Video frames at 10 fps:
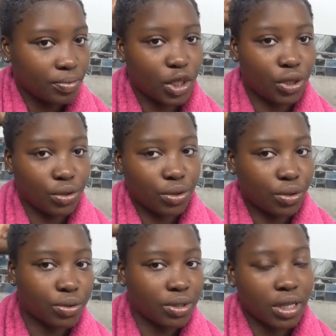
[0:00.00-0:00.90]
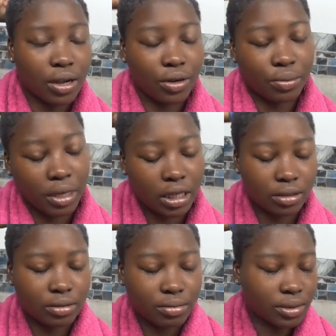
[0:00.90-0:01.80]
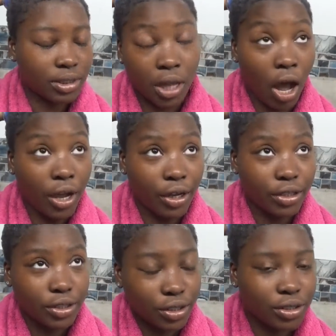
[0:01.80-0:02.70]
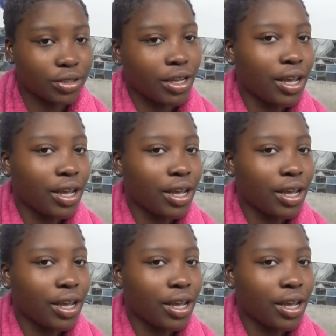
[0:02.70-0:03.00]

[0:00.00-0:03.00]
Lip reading: cuticles, you know what I mean? Science!